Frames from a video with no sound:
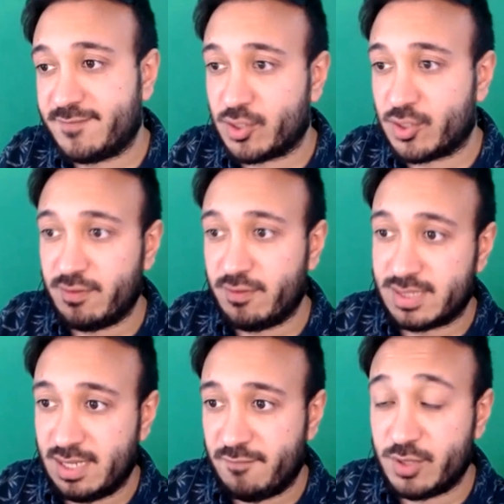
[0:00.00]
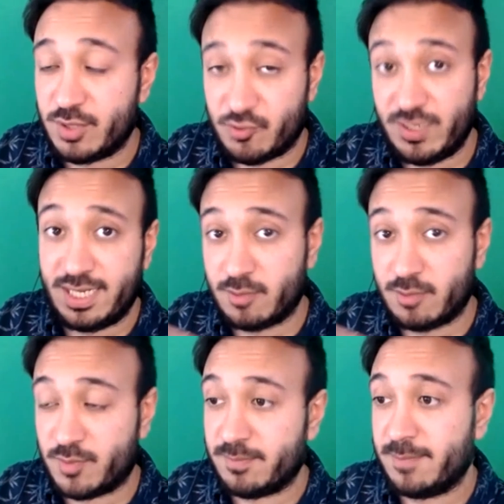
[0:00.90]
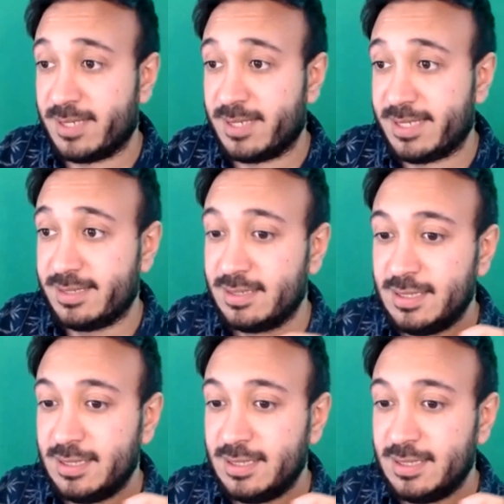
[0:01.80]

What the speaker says: Twitter and stuff, which really helps bring people in.